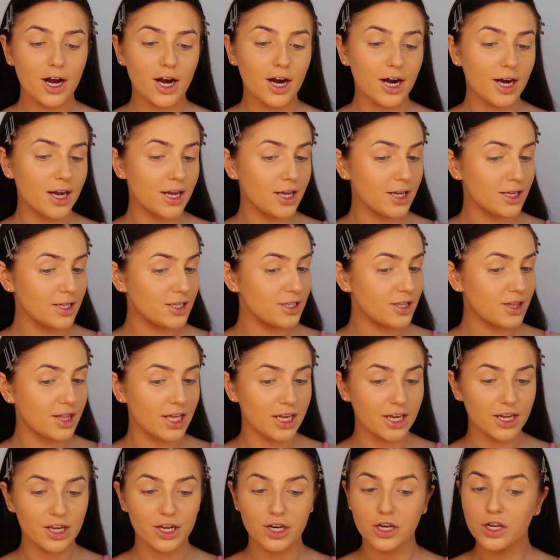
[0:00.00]
I
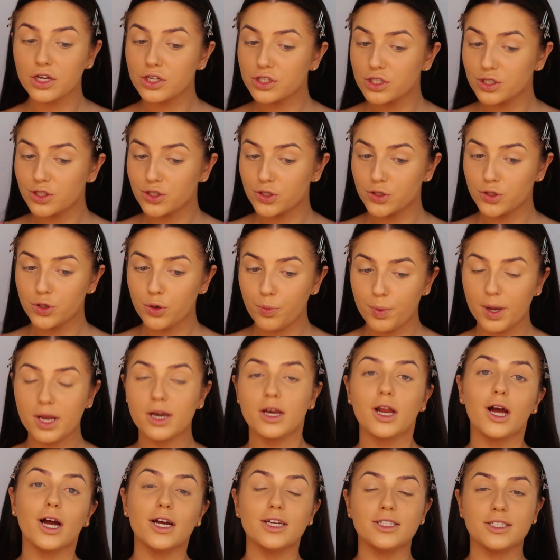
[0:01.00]
think it looks super
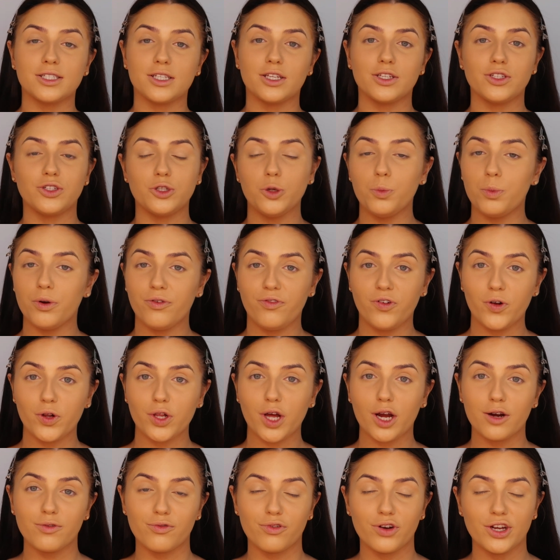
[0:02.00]
nice, super full
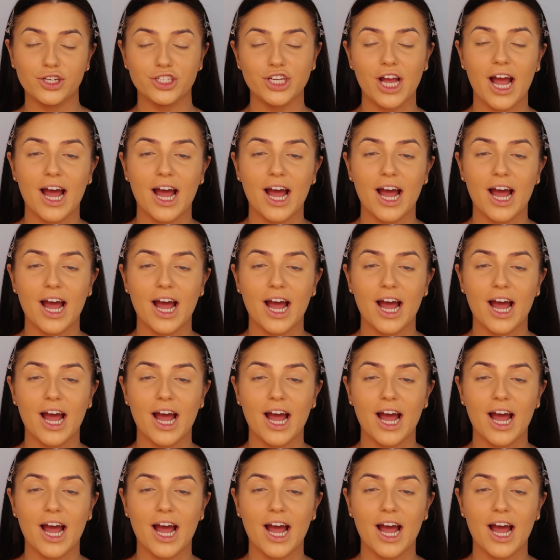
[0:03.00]
coverage,